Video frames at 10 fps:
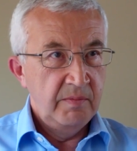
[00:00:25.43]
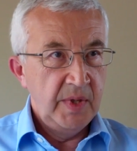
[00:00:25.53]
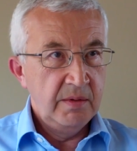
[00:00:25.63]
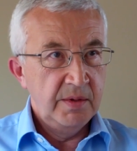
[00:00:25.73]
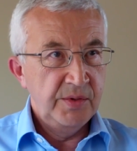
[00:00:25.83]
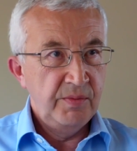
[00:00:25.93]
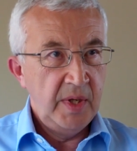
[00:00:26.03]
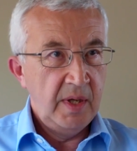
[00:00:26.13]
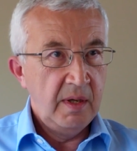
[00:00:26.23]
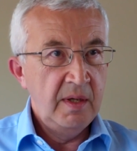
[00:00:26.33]
because
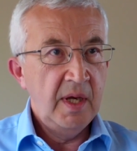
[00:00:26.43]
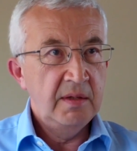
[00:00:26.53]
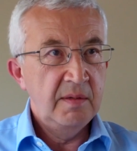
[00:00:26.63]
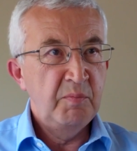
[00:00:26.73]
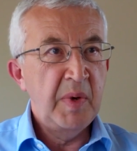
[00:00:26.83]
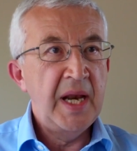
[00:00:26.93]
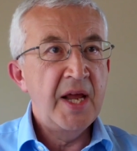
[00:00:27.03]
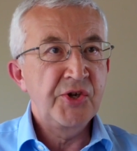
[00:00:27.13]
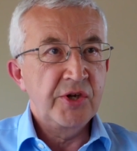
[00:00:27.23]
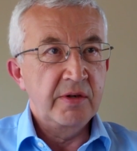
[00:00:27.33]
we get
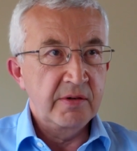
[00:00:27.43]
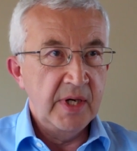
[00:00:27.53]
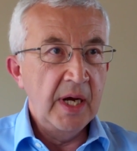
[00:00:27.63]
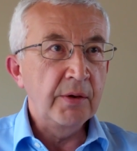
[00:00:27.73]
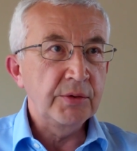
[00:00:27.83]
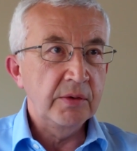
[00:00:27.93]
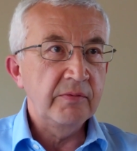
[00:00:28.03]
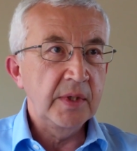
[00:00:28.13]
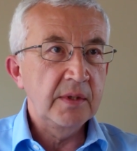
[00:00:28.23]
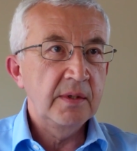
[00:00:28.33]
pleasure out
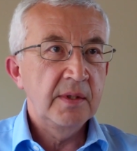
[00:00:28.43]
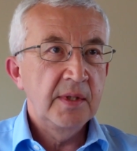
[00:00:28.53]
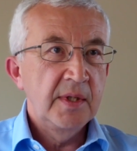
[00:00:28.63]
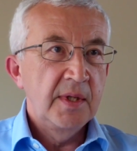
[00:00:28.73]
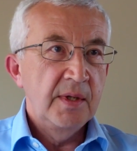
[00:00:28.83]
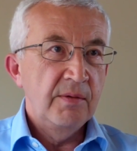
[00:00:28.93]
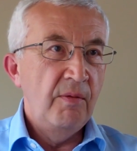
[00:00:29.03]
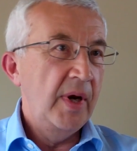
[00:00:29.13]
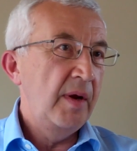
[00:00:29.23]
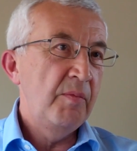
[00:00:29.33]
of it.
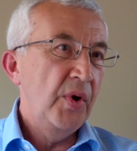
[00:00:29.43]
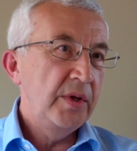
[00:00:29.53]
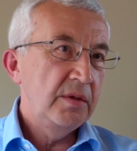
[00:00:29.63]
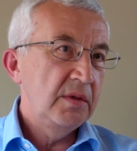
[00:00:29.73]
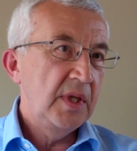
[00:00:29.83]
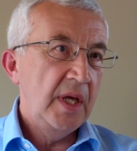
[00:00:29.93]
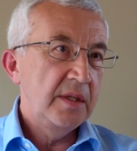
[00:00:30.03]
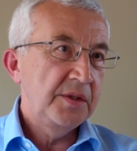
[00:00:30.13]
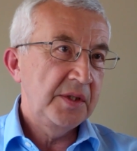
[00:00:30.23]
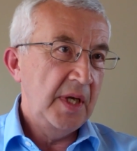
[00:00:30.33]
When a boy today
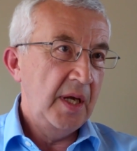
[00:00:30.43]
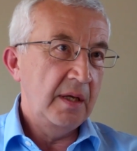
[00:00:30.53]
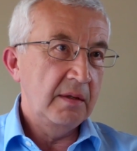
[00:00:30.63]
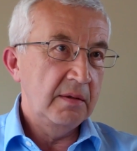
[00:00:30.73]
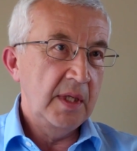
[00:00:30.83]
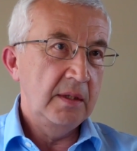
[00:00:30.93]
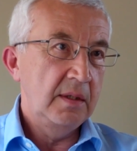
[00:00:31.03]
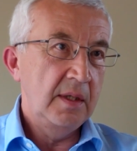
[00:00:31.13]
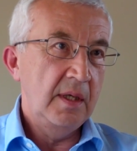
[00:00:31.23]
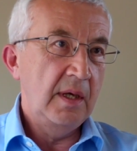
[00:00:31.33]
is saying
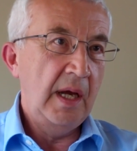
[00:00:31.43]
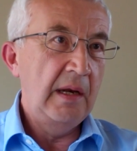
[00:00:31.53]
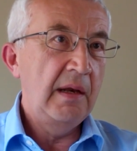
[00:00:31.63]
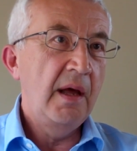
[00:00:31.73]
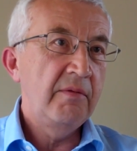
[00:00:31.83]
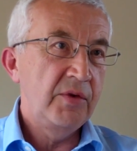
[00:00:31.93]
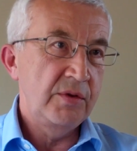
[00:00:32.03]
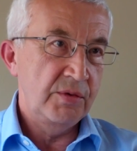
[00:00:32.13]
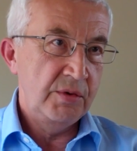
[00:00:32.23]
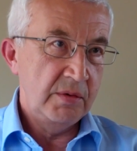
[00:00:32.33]
that I love
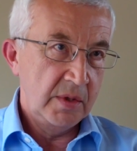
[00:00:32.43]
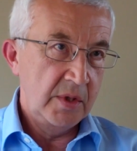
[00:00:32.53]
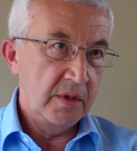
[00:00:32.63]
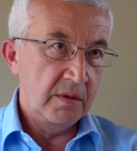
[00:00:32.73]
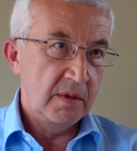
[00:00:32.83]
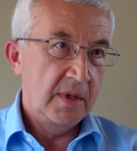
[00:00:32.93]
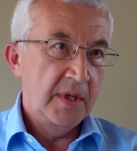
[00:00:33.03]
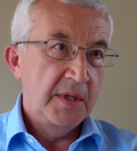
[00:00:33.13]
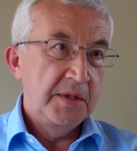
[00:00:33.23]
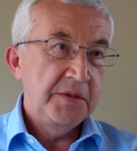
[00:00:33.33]
you to a girl,
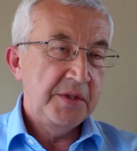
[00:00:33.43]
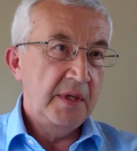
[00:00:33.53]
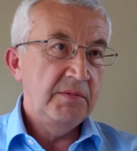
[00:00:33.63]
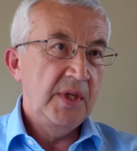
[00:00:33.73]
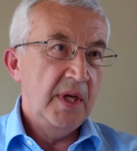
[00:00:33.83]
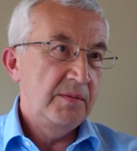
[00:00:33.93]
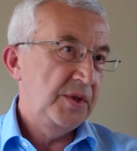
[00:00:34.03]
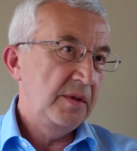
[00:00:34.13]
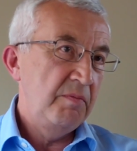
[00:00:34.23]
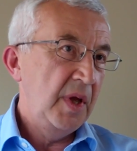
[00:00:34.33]
sometimes
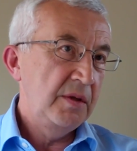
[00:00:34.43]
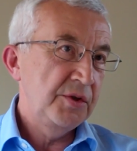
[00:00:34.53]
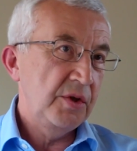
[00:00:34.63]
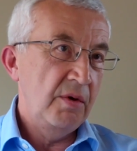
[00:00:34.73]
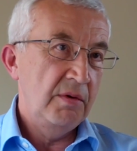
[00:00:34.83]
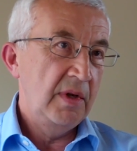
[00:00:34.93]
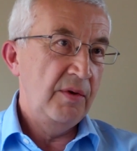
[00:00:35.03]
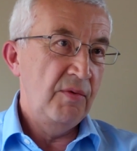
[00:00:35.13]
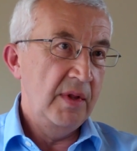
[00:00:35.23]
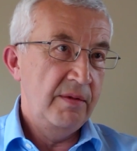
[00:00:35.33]
it means only
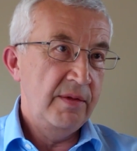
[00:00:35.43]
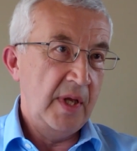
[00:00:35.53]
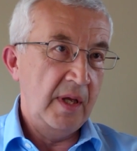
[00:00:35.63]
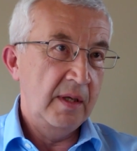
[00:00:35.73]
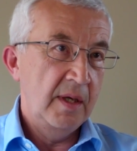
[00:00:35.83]
one thing.